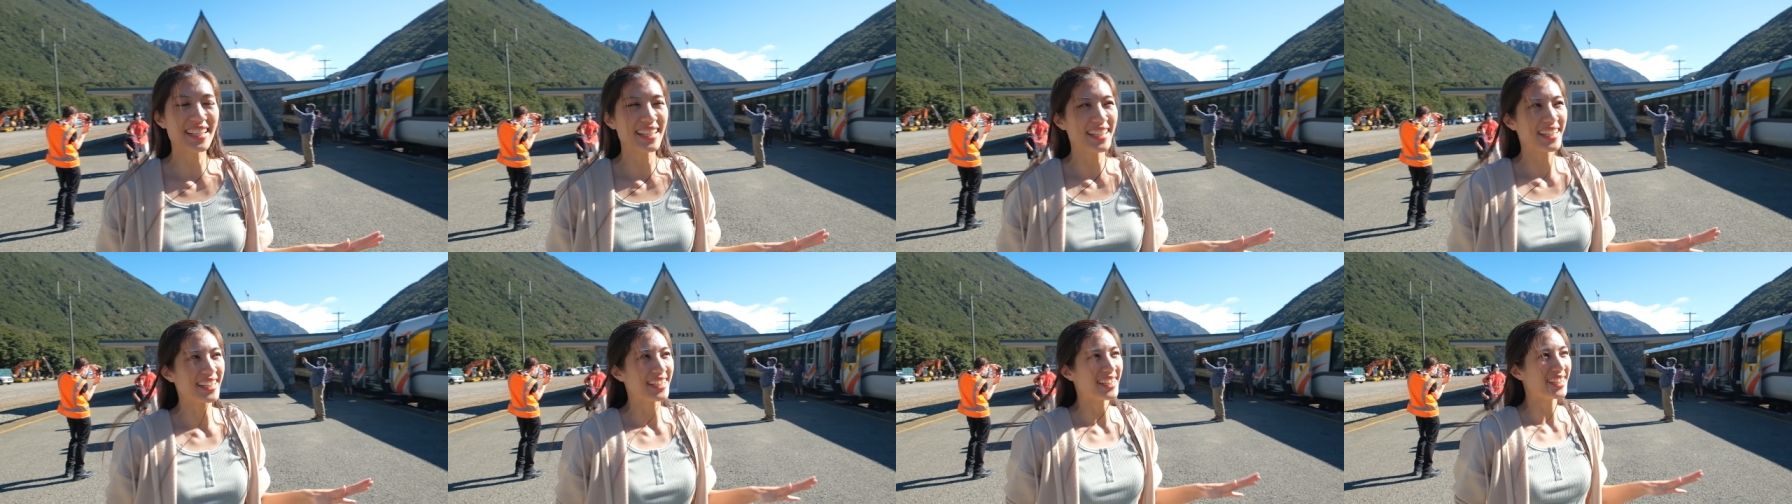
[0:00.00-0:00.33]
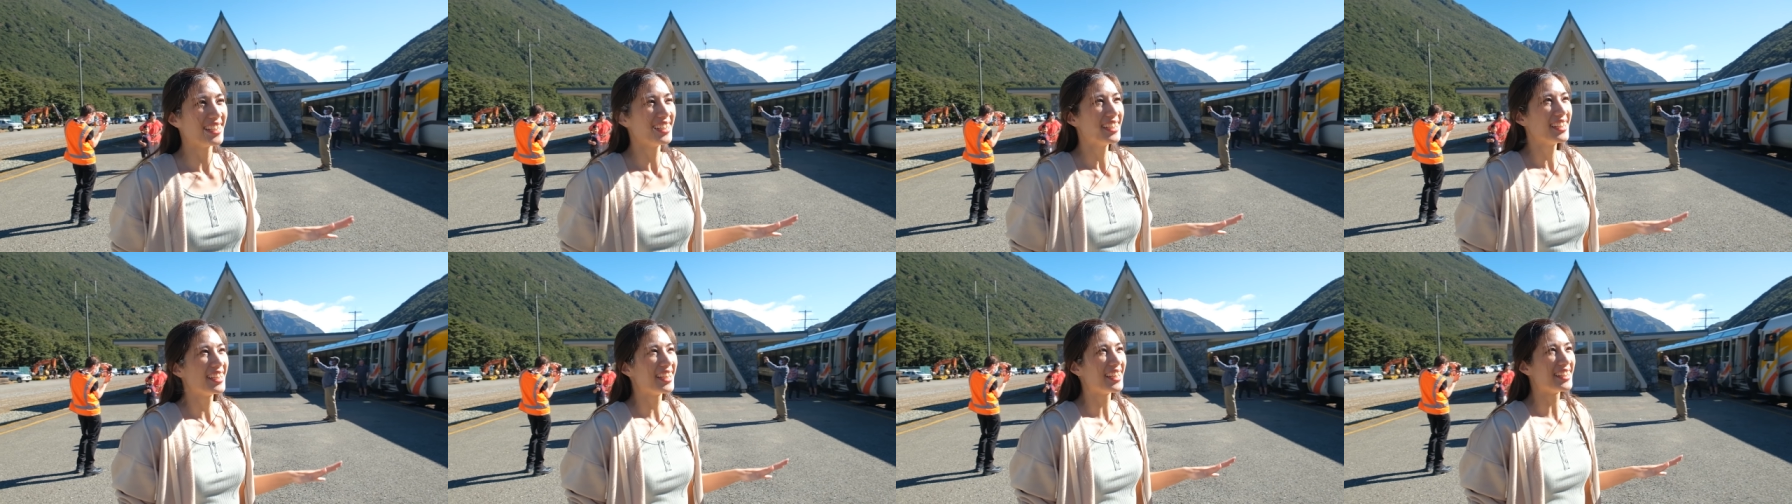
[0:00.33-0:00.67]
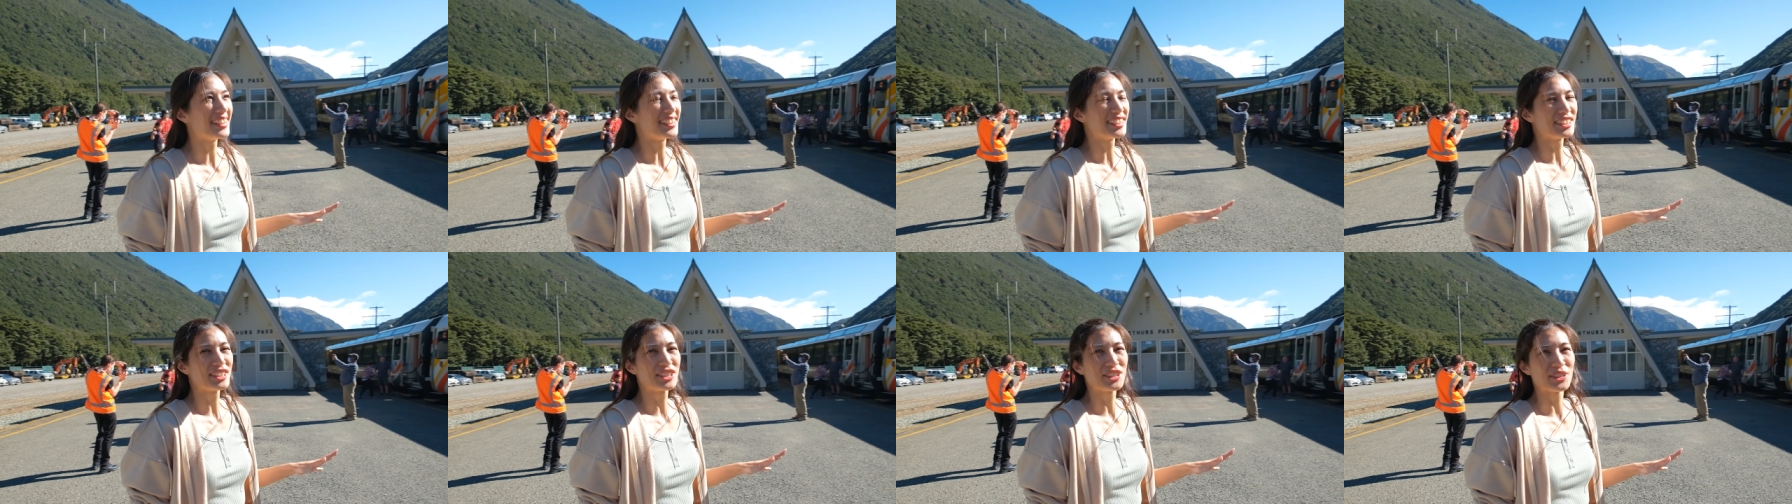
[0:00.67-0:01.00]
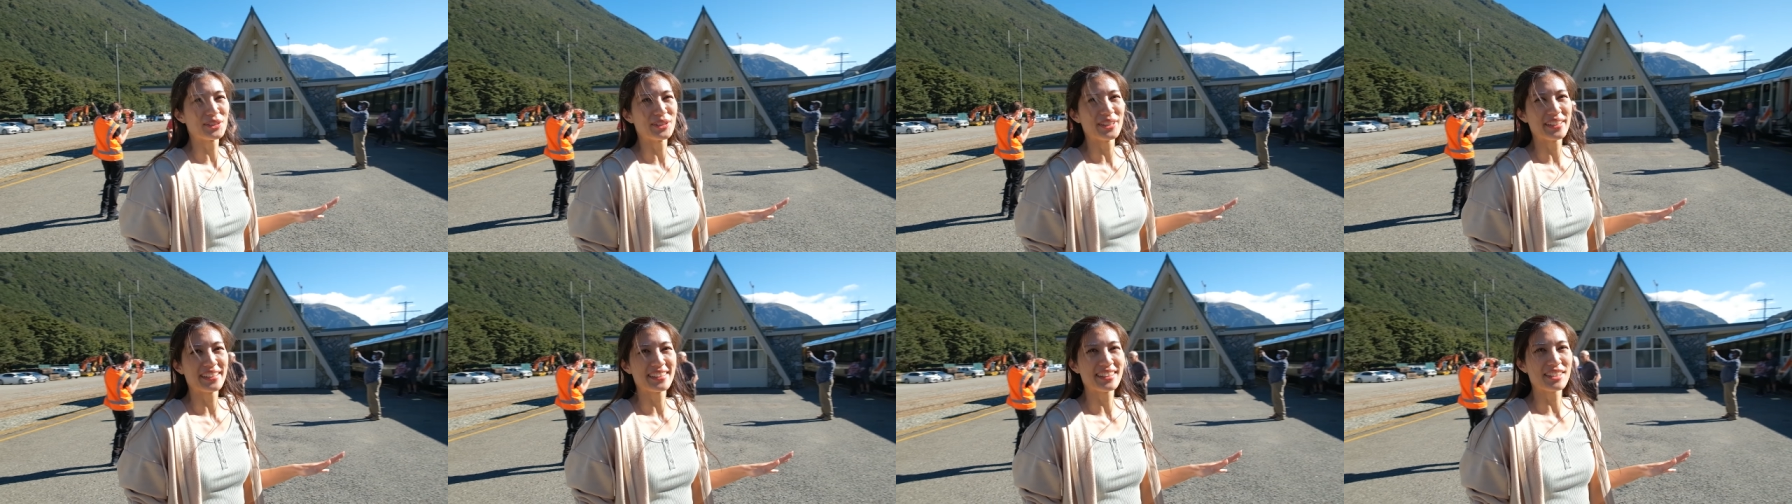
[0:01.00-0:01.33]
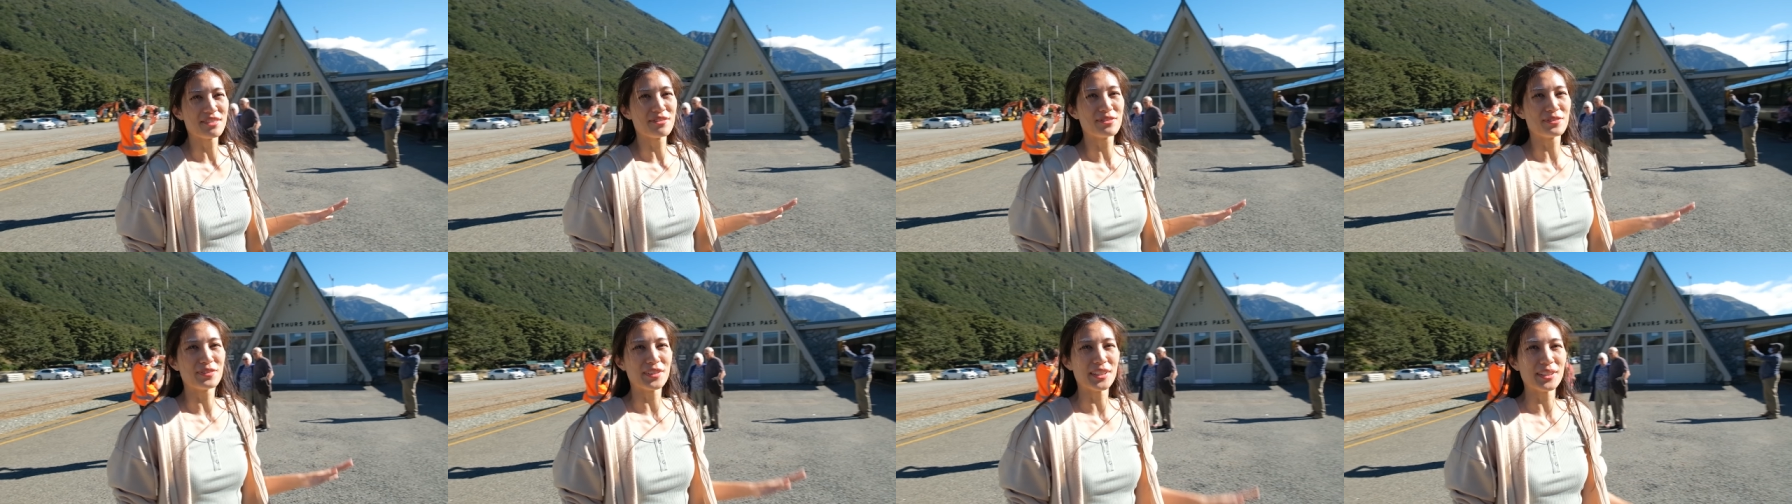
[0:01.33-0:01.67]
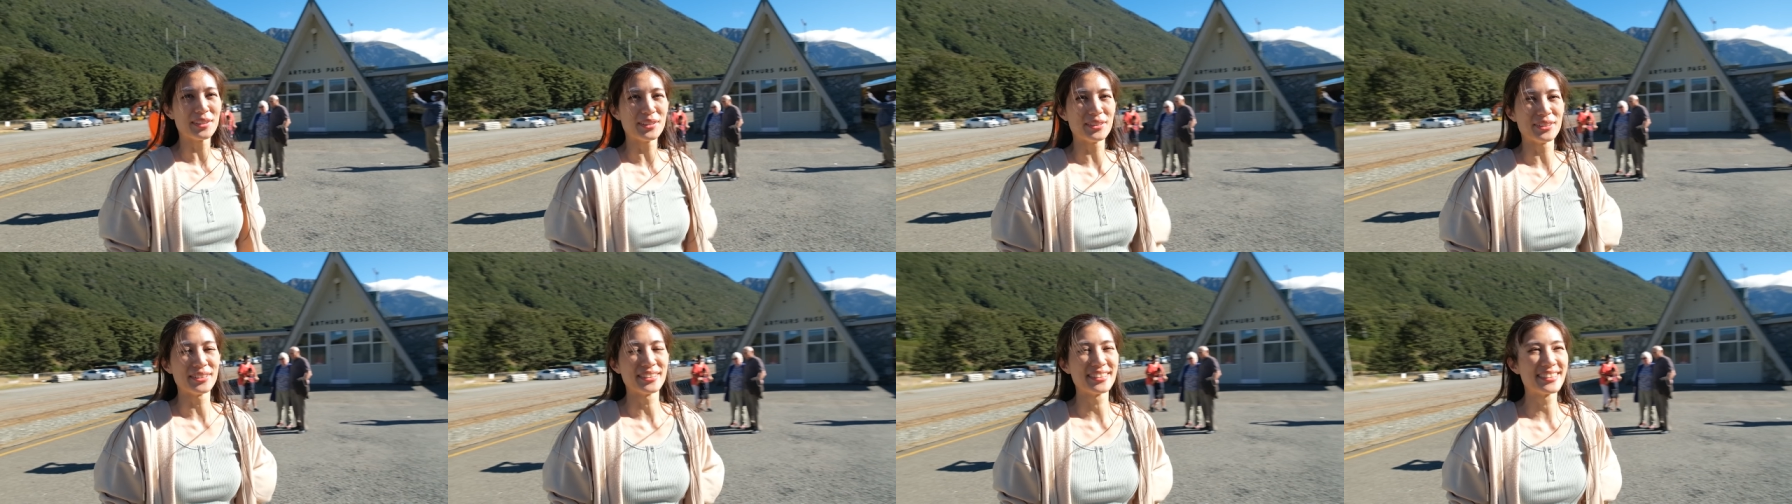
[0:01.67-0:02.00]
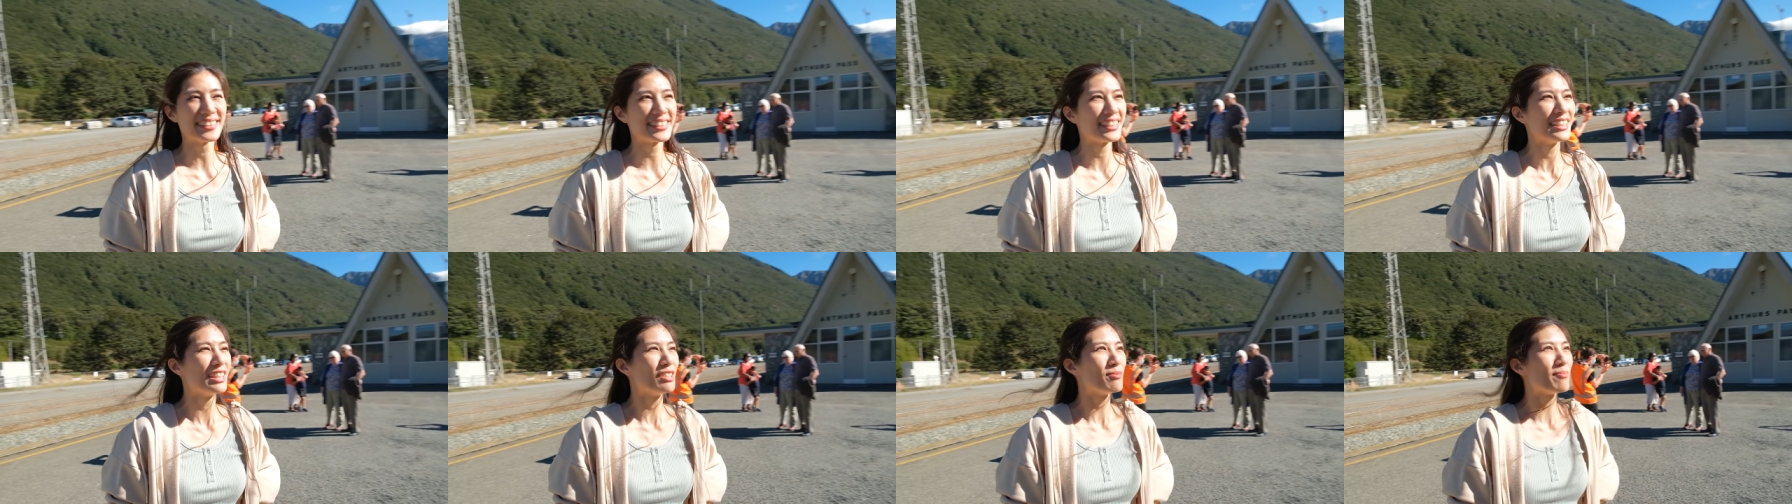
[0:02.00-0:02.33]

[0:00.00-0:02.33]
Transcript: air and enjoying the views.